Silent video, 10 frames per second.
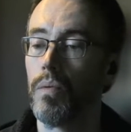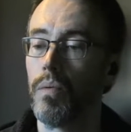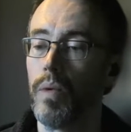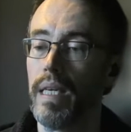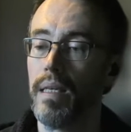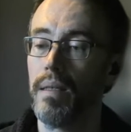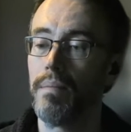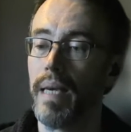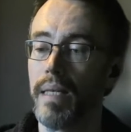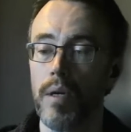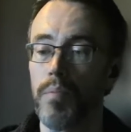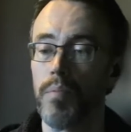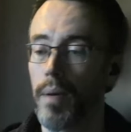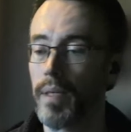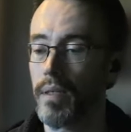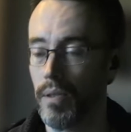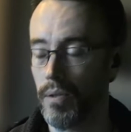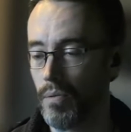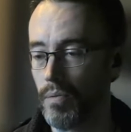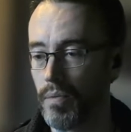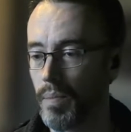We don't have a big focus on ketamine.